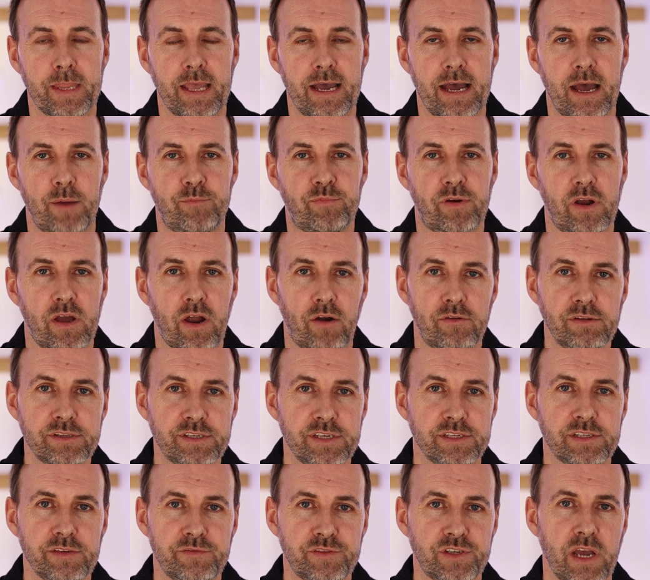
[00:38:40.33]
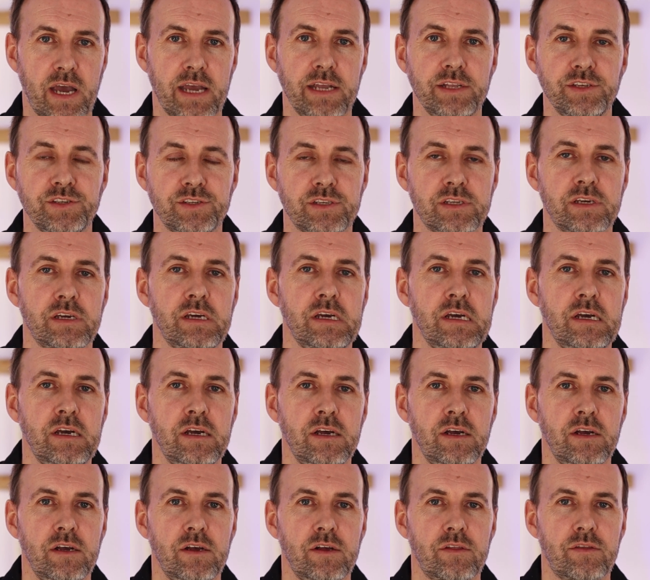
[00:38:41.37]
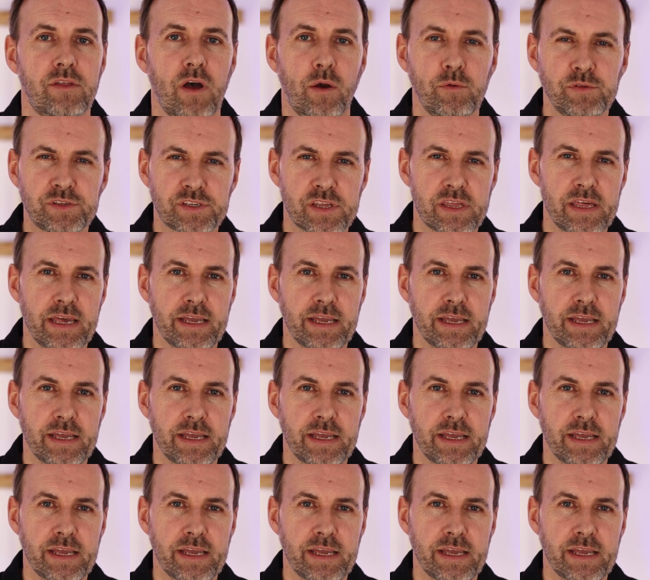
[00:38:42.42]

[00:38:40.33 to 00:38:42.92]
Our priorities have changed. Those